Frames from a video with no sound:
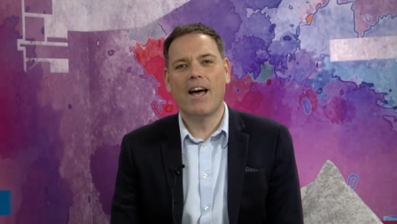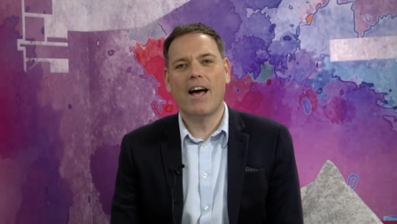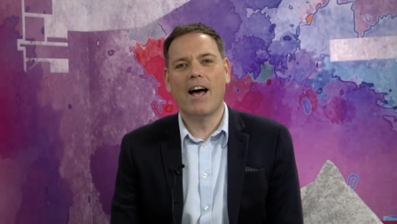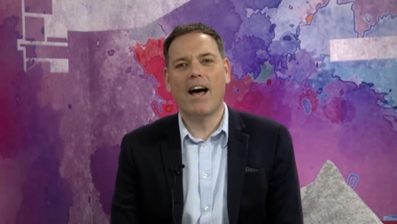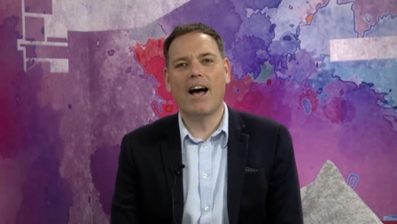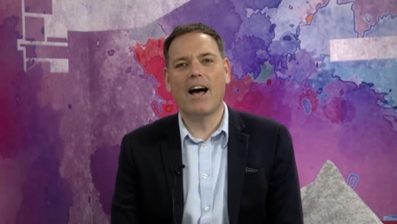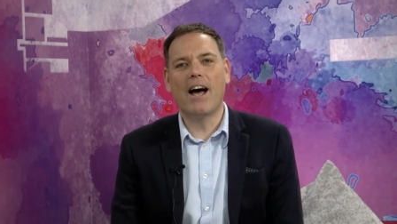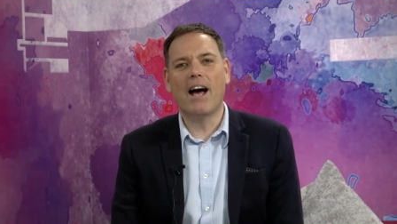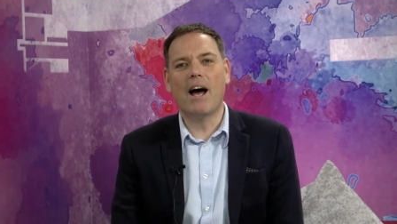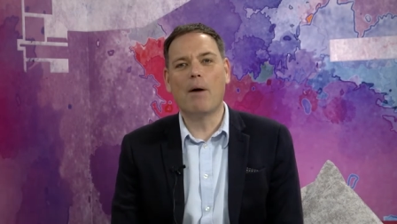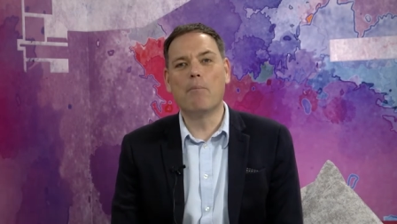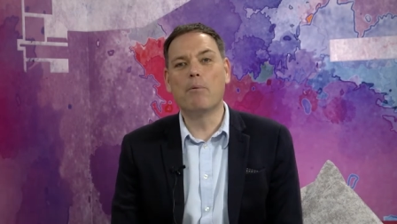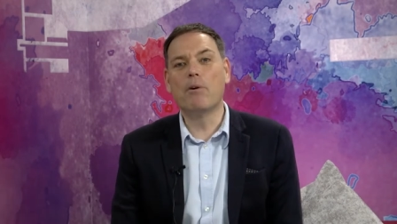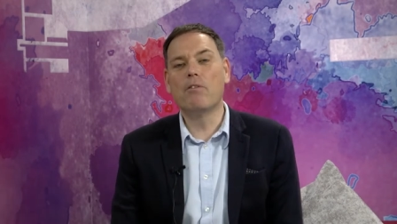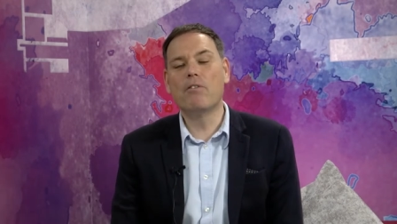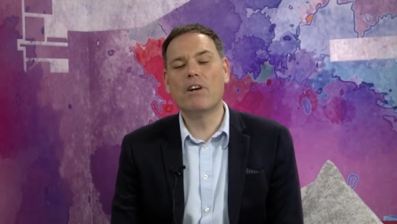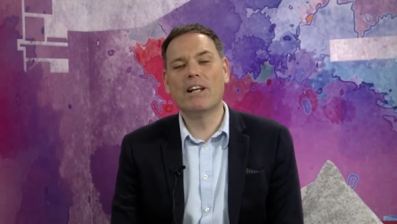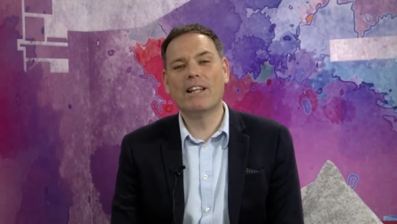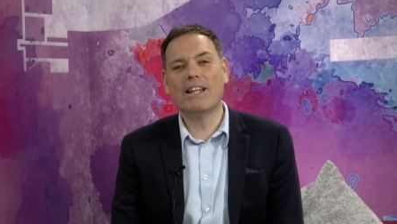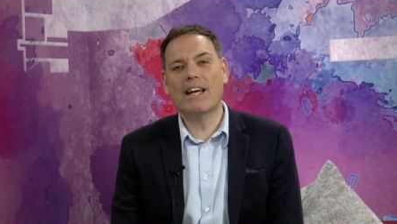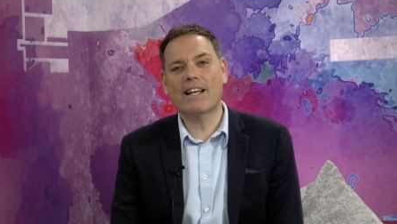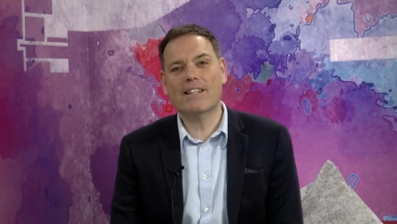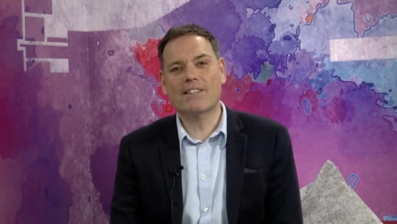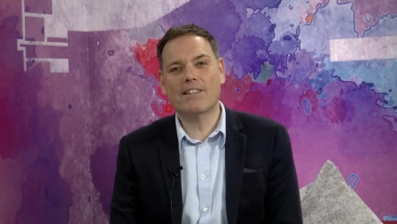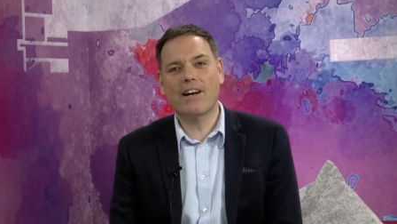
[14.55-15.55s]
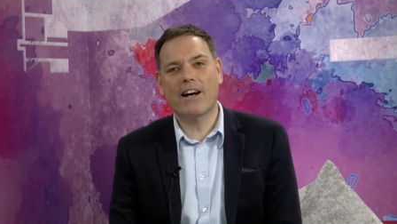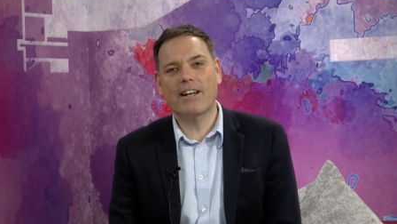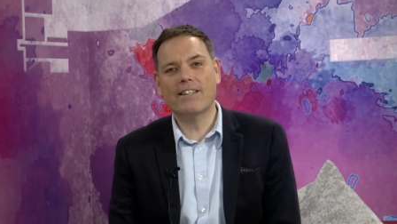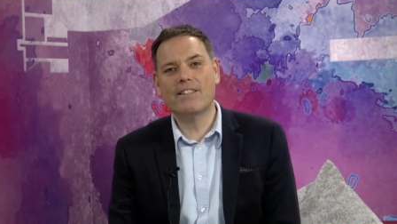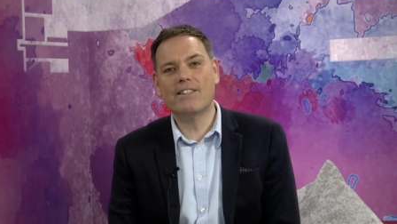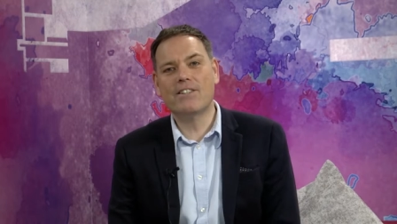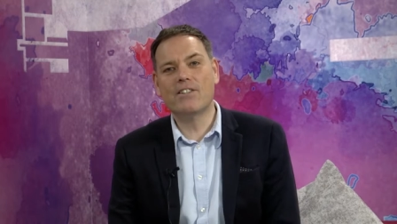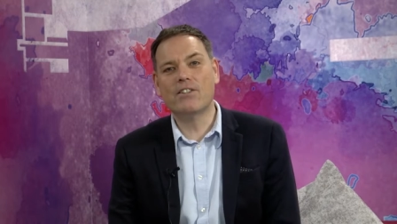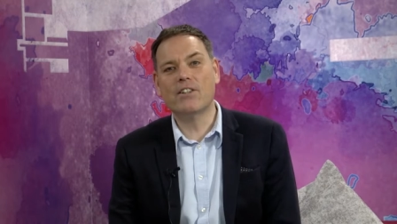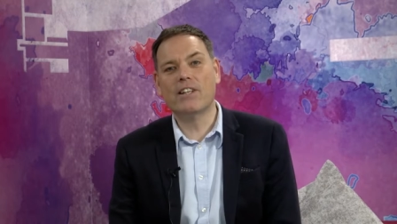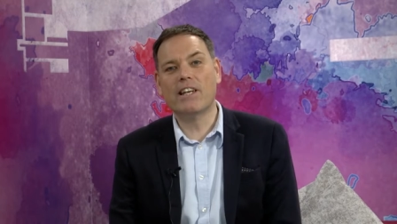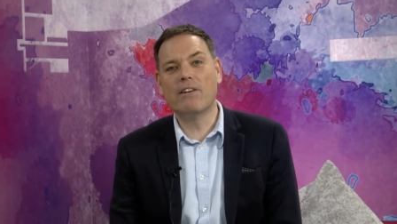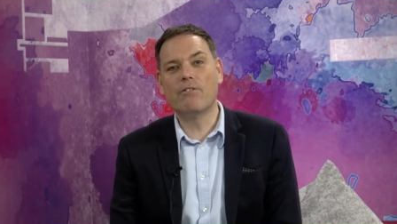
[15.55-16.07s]
and we're really
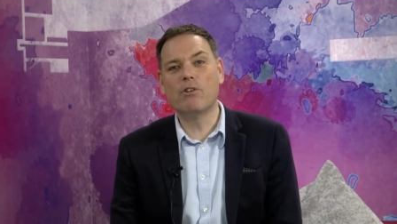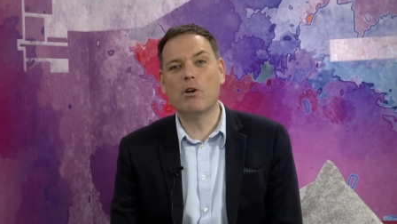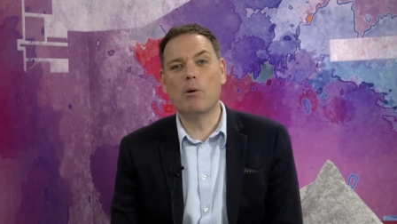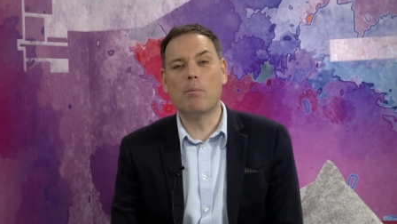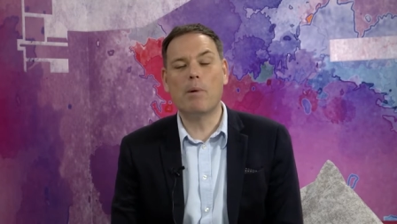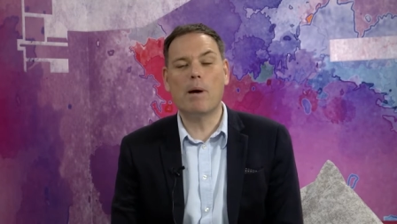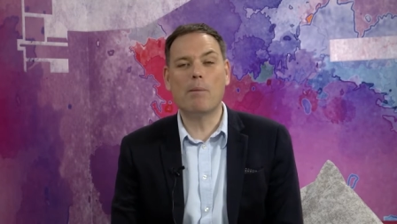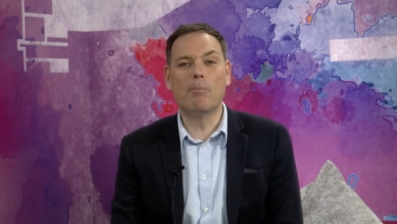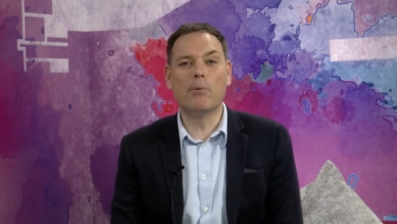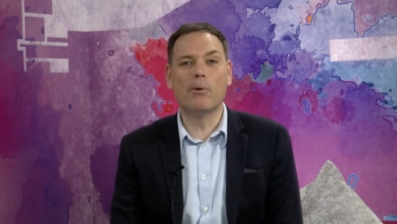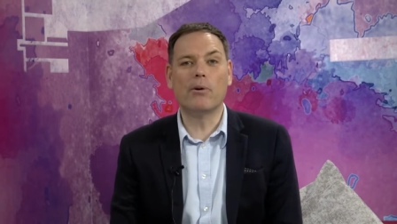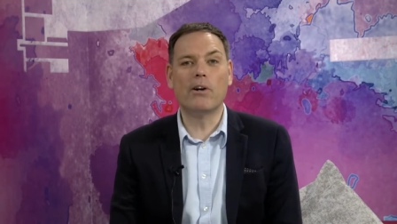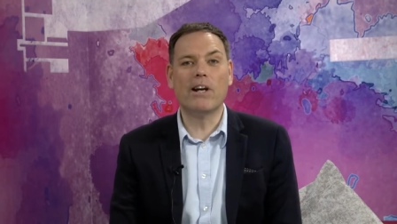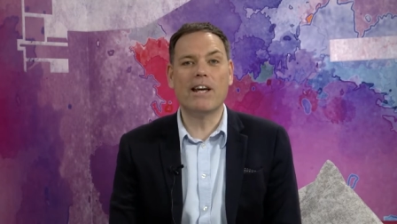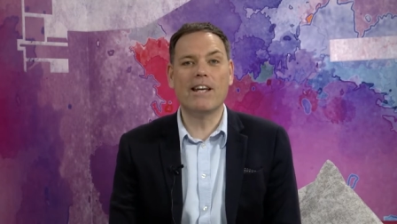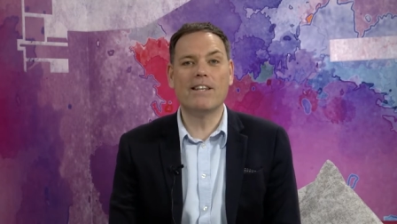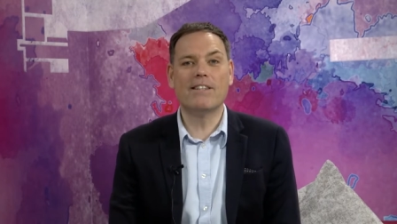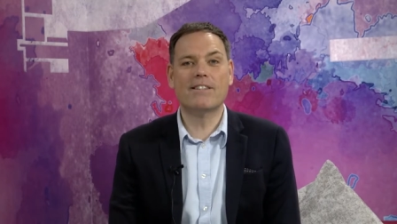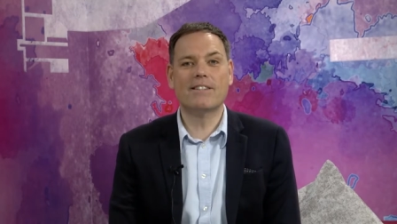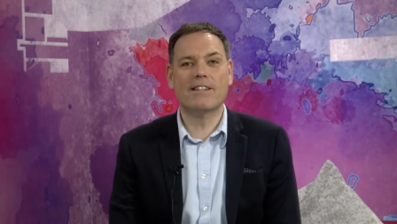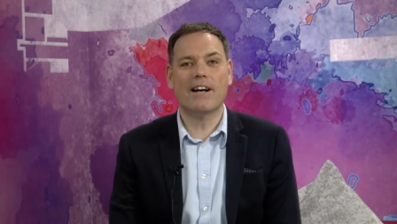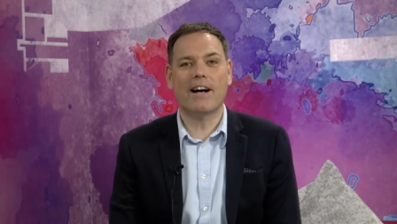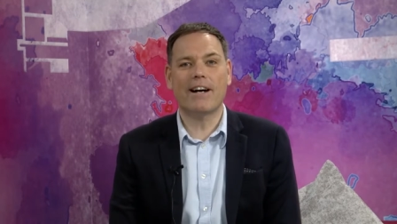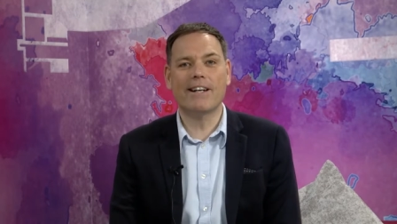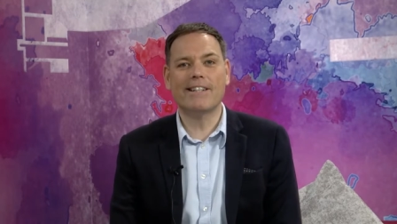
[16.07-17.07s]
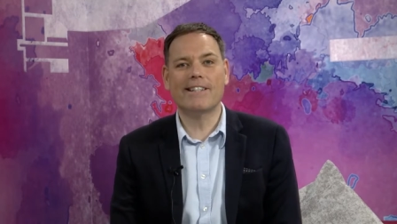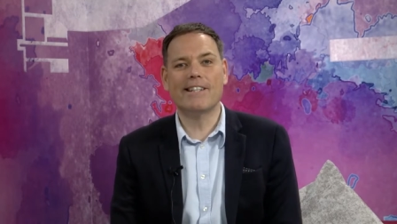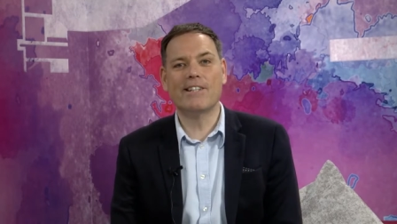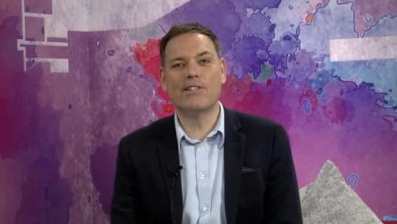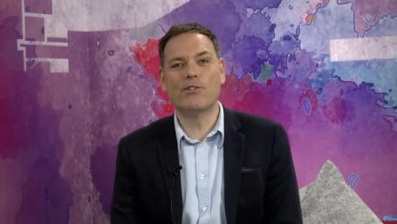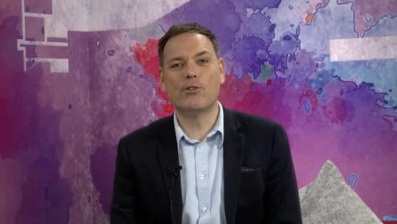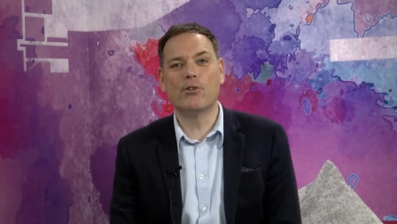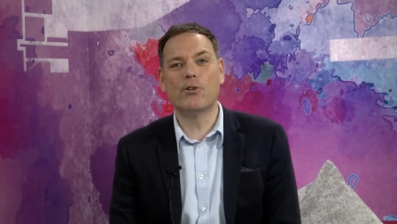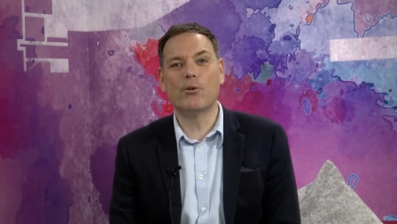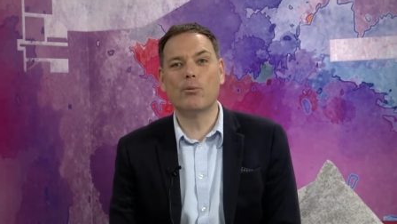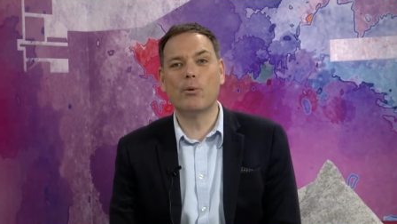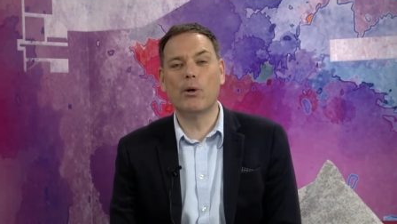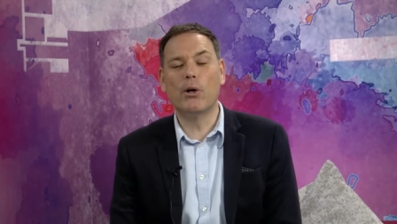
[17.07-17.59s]
excited to give you a bit more insight
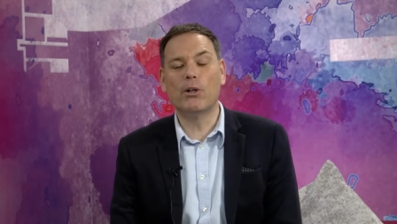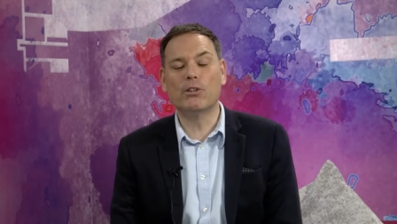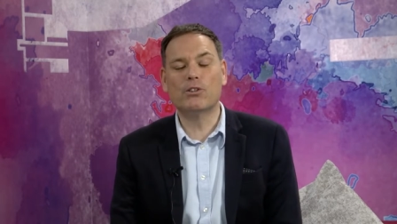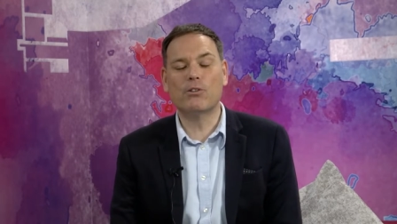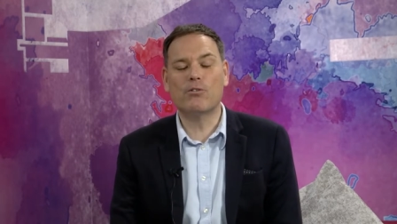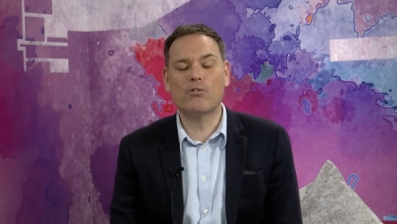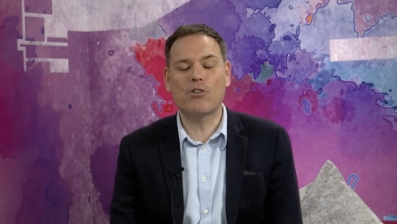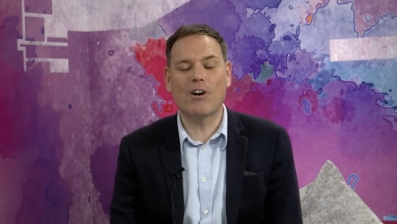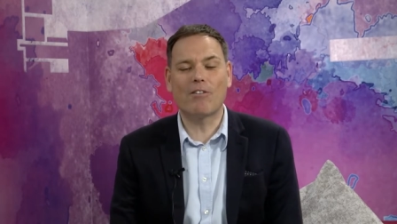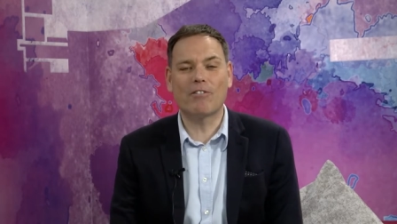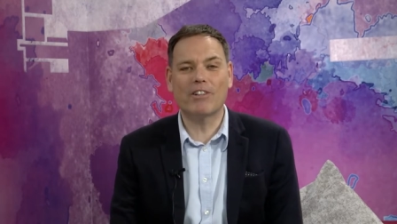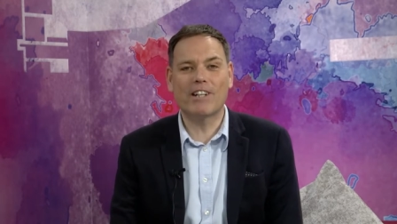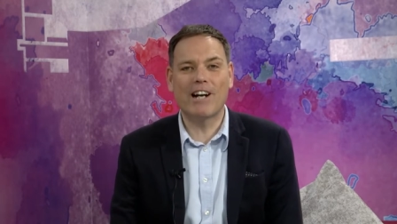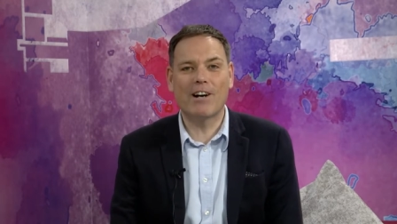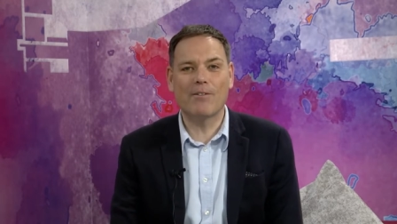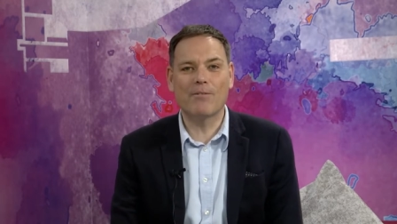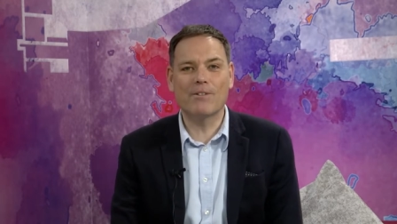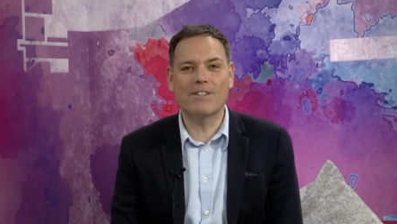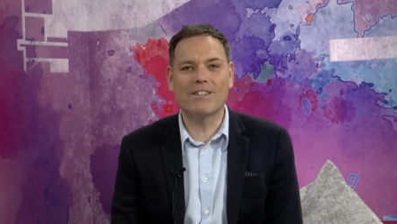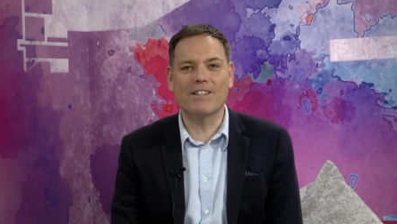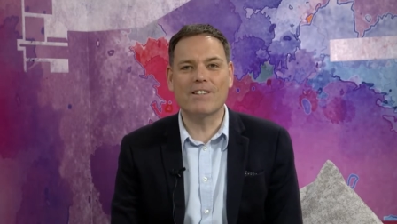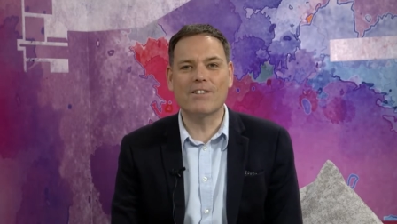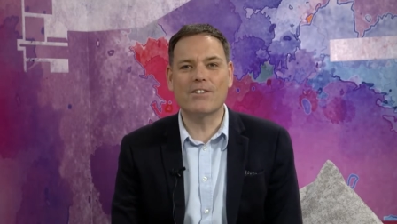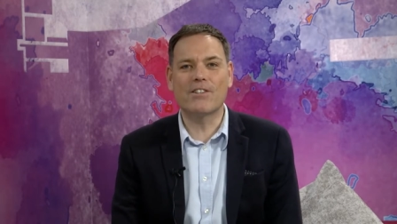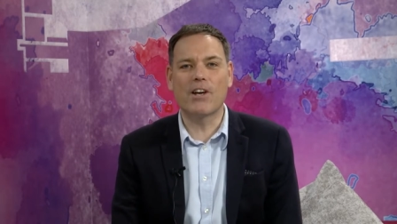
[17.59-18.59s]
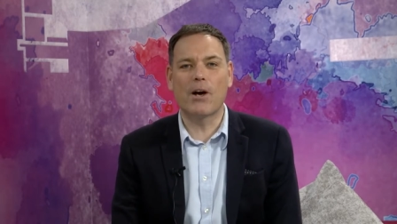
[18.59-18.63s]
into the world of travel counsellors.